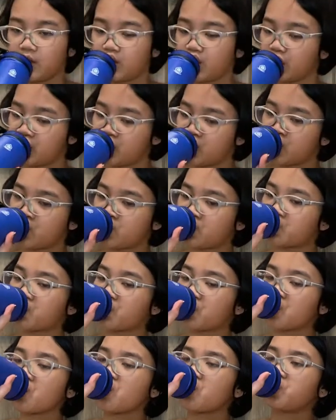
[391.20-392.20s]

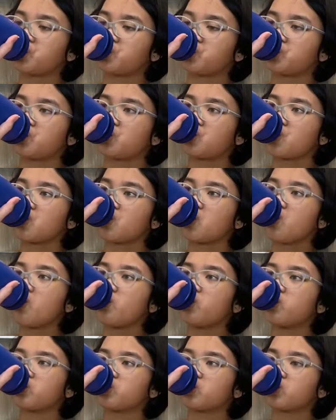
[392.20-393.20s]

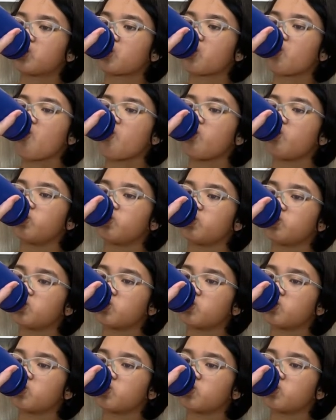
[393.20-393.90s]
Nobody speaks.